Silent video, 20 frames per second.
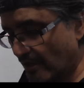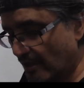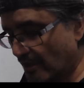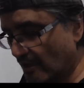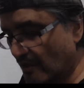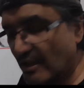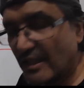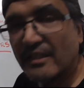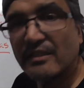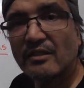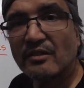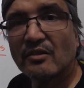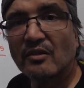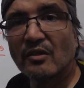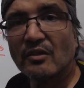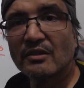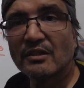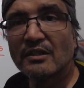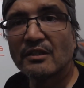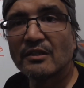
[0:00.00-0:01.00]
You need a
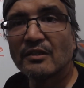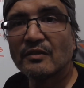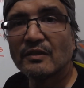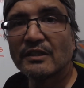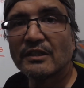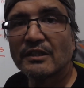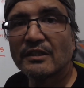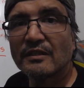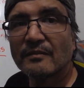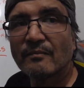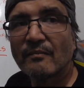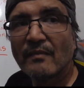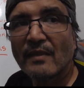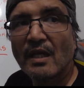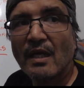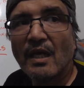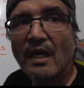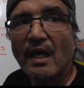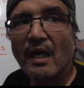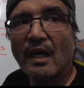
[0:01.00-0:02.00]
doctor who can
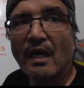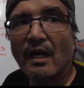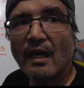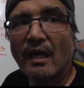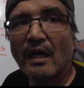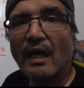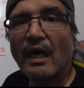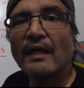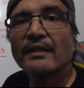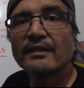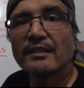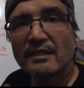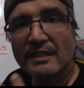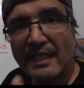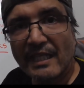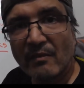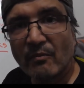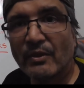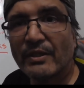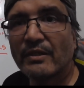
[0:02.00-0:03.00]
uh,
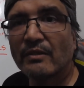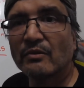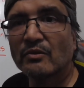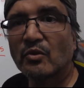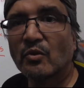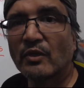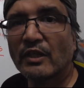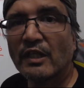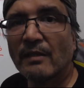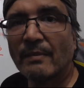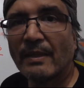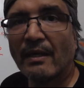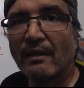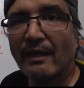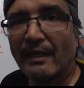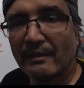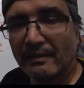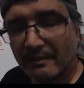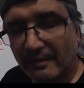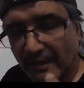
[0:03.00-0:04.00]
understand what you're talking
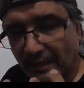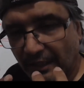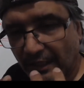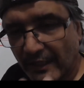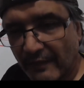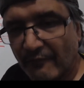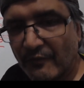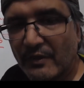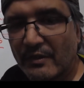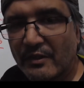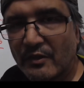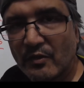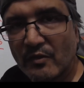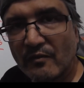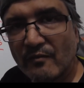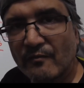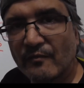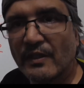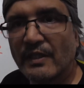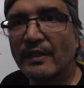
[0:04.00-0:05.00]
about and give it to
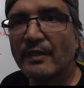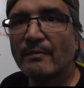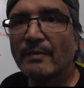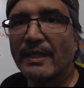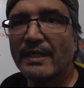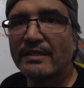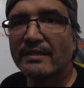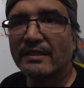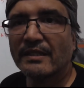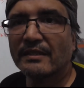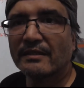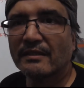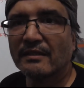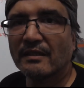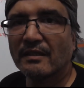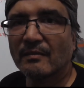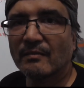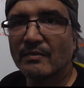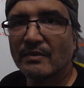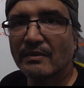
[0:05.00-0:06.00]
you in very basic
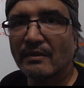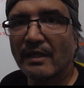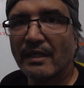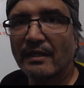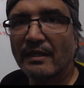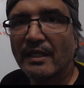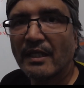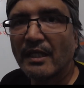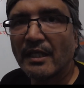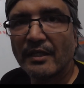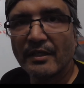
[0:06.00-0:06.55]
terms, right?